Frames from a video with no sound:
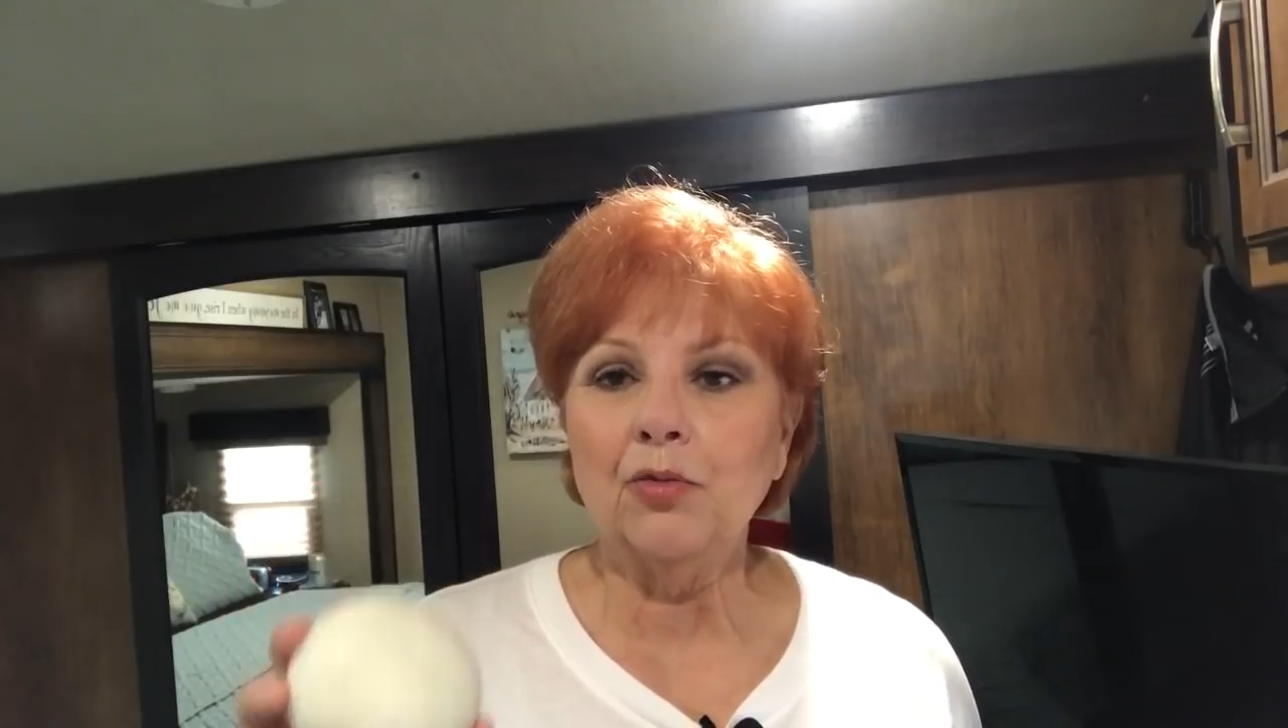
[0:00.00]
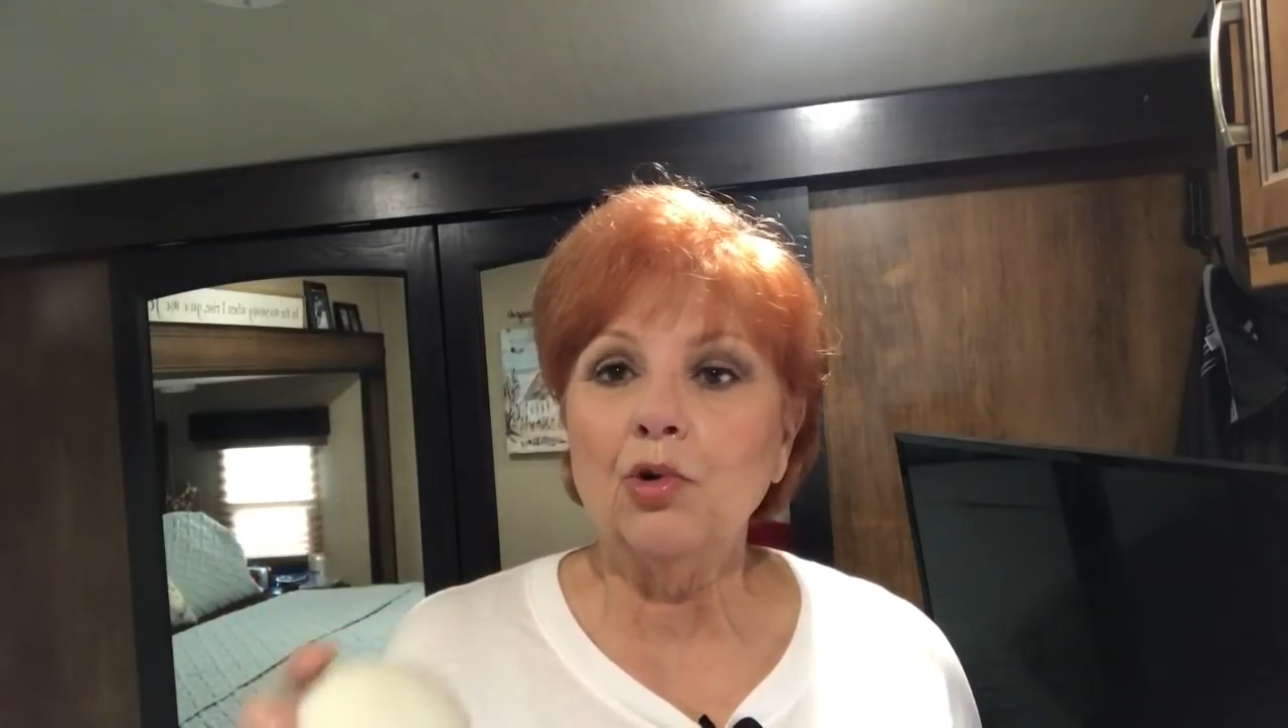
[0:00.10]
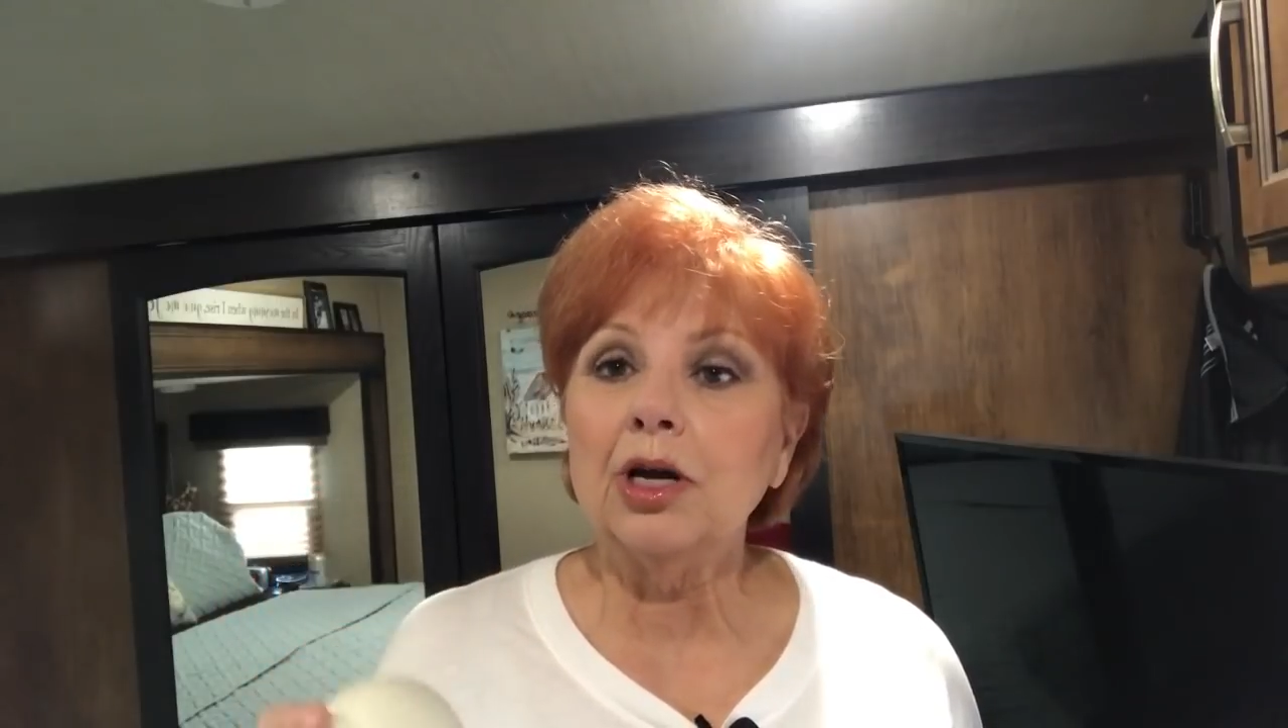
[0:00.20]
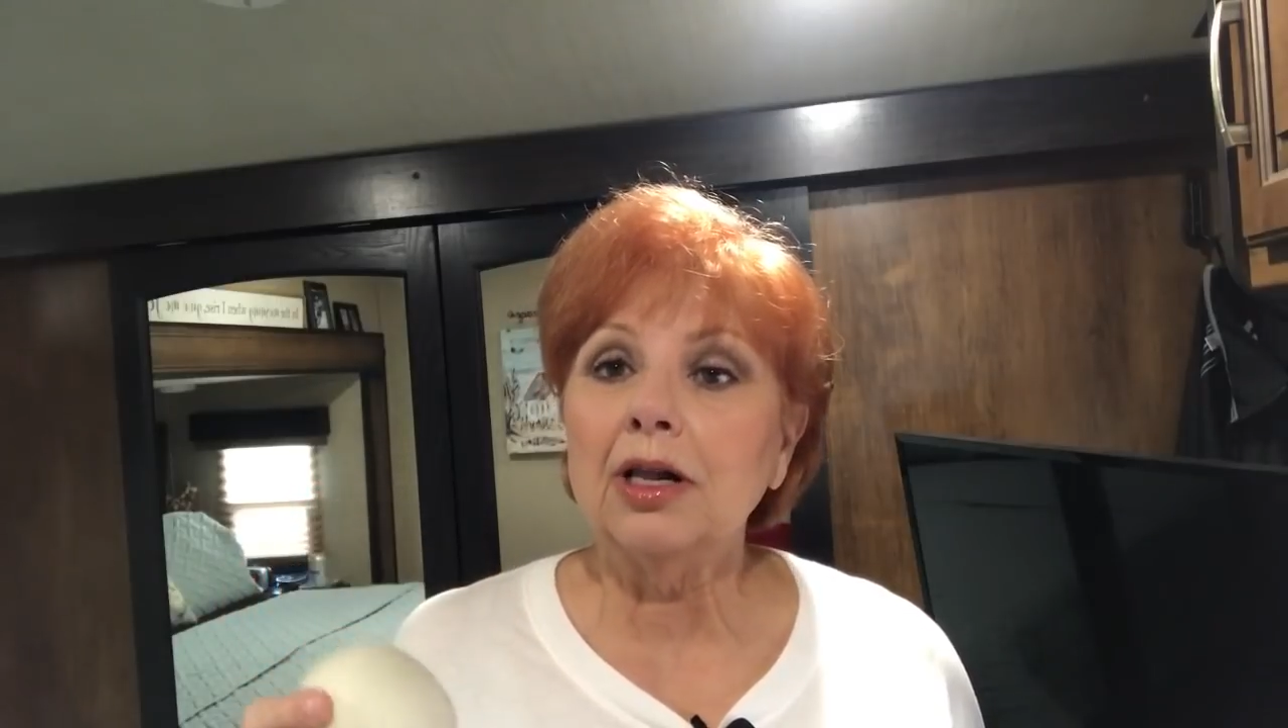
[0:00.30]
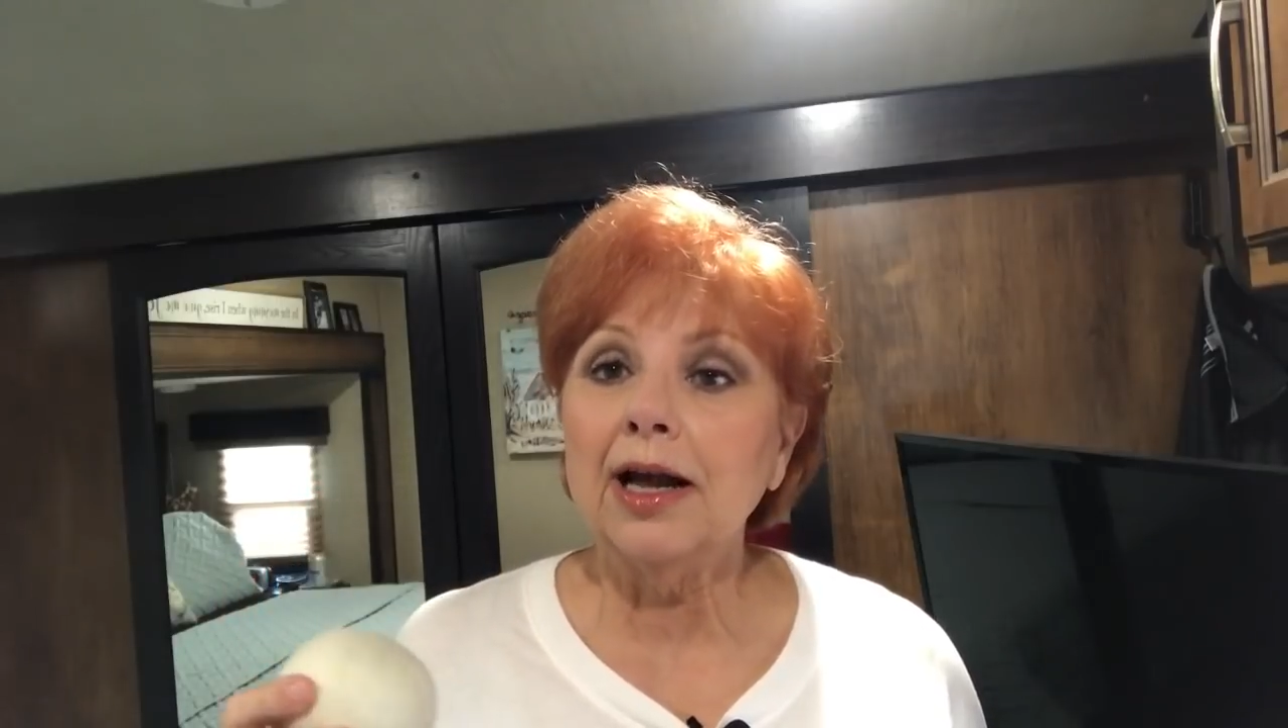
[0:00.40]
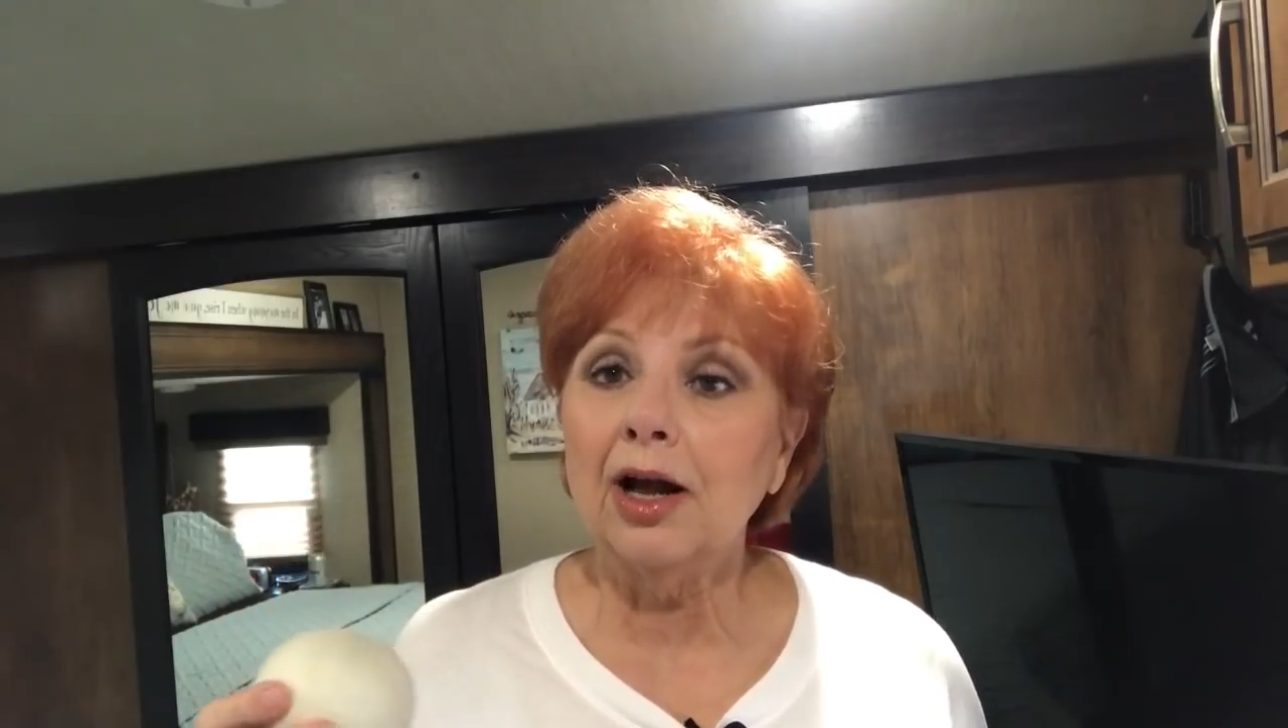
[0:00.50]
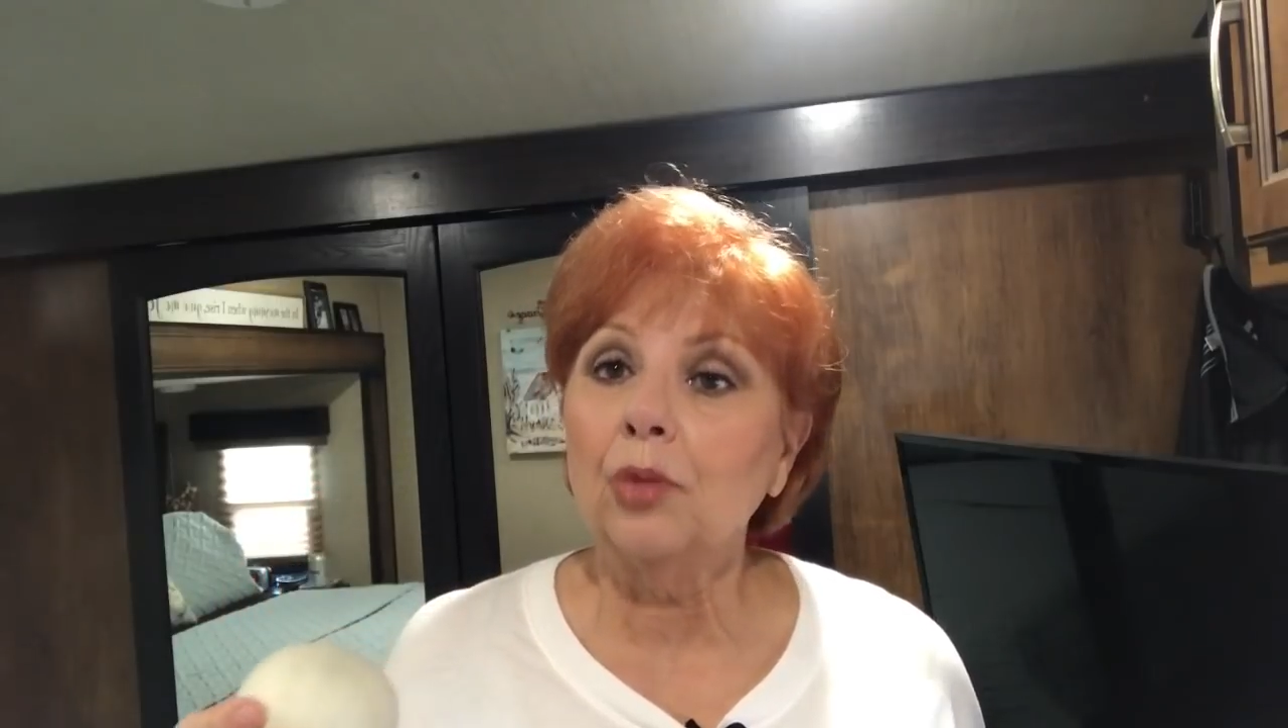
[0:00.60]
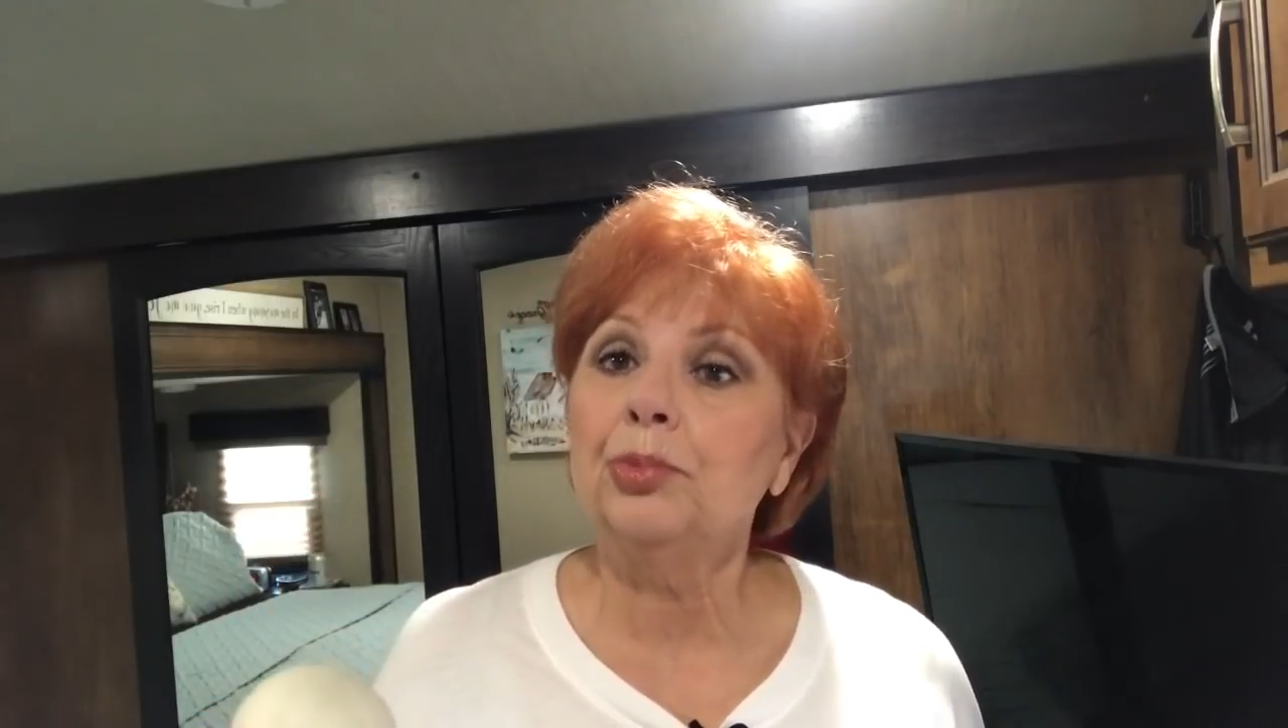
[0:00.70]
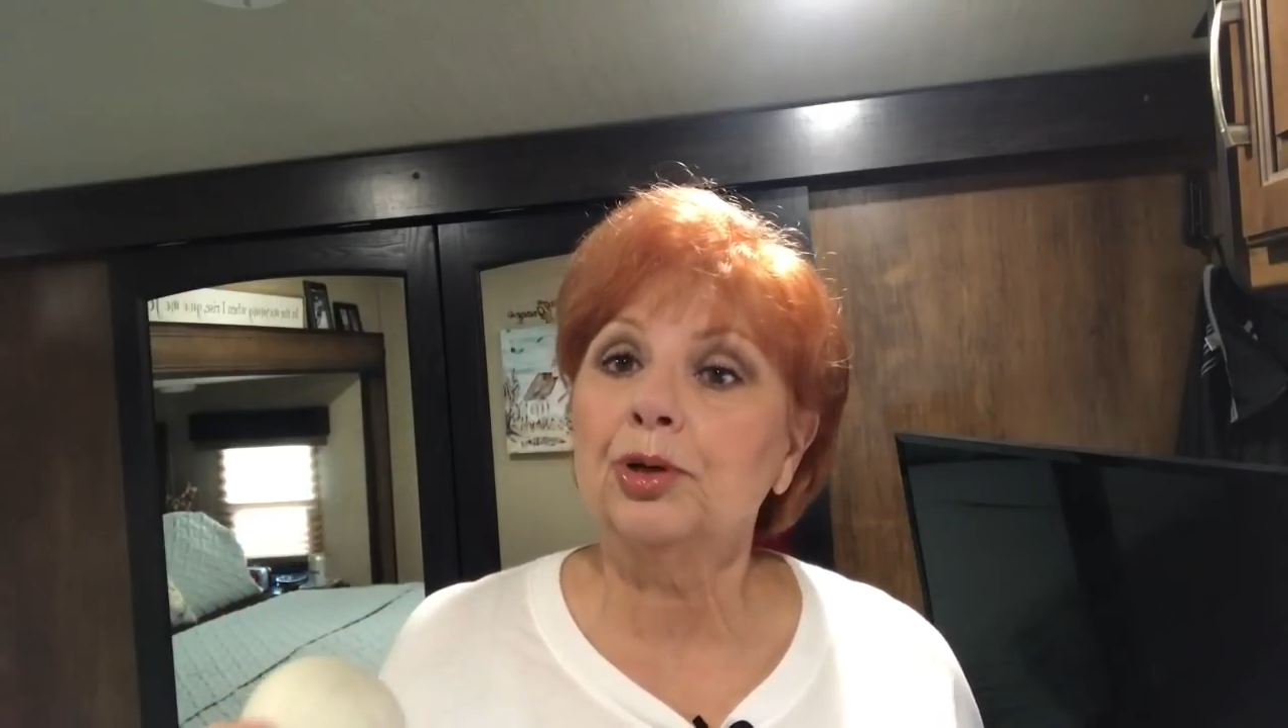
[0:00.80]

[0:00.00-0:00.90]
will help